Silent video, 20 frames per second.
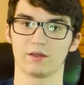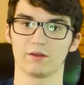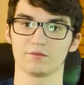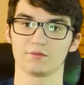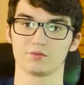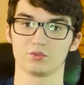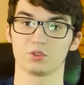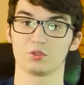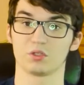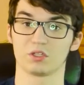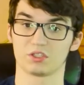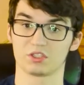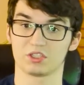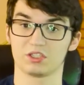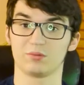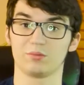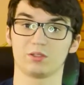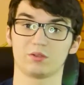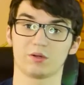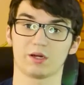you can see
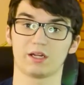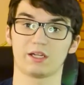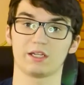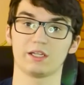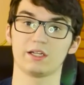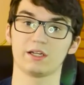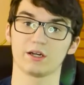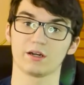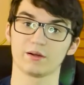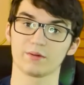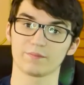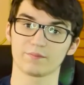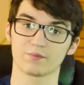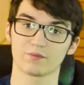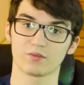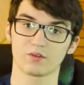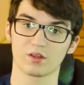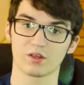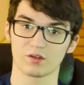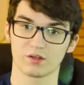me right here,
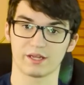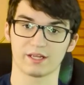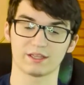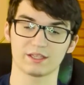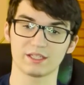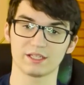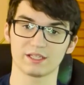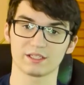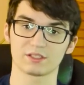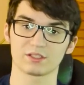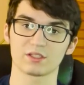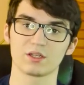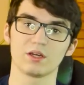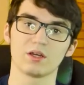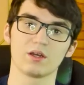like this,